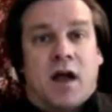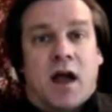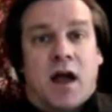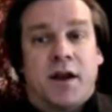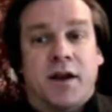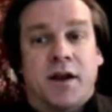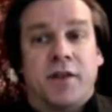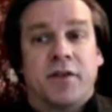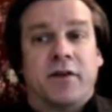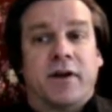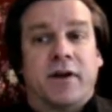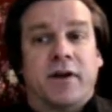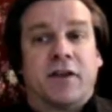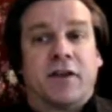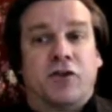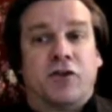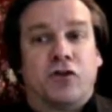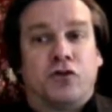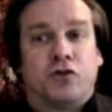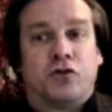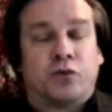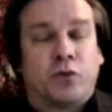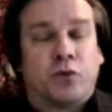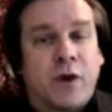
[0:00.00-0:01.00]
Another
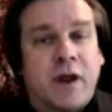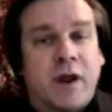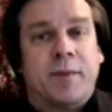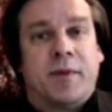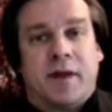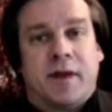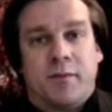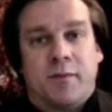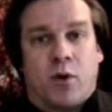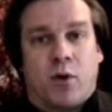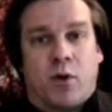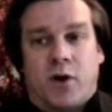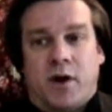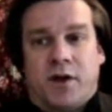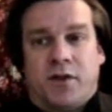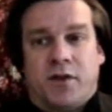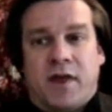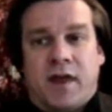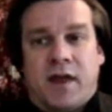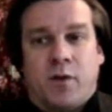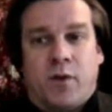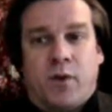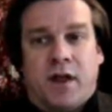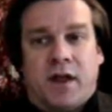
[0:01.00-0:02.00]
extremely important
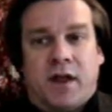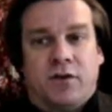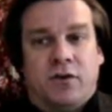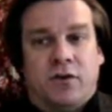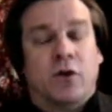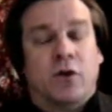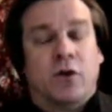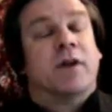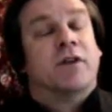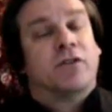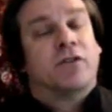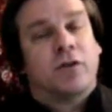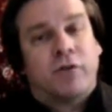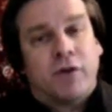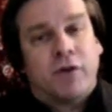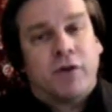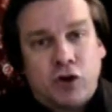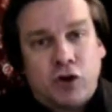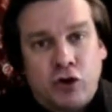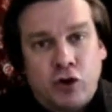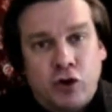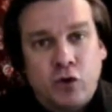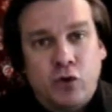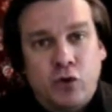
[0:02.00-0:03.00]
thing we can do is to
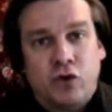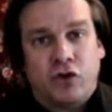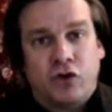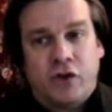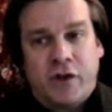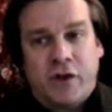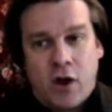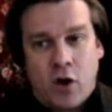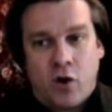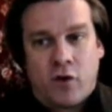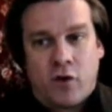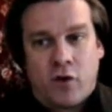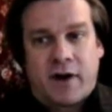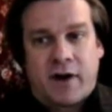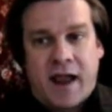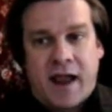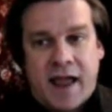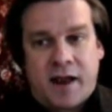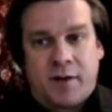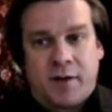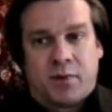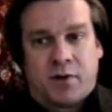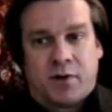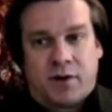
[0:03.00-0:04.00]
reduce the
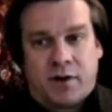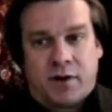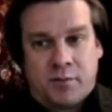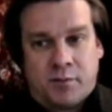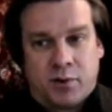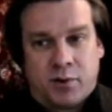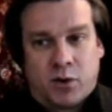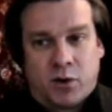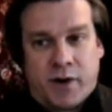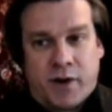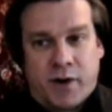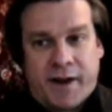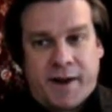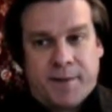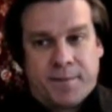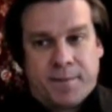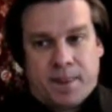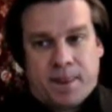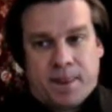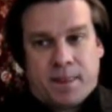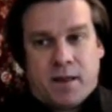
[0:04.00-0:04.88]
overhead per employee.